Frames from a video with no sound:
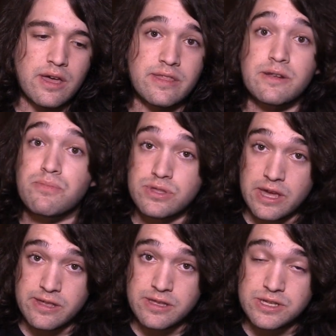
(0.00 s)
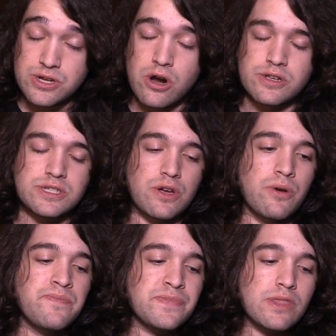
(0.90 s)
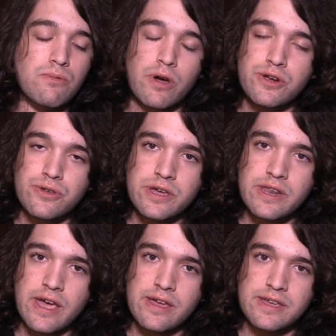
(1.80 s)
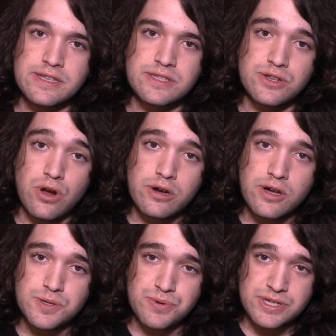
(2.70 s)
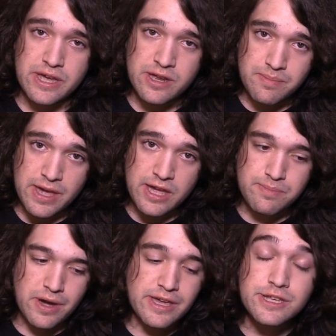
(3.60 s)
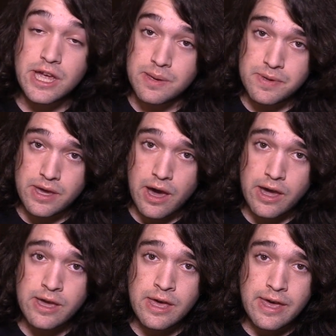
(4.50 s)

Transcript: and then put that in these charts. So what you're looking at is the draw calls per second made by each API,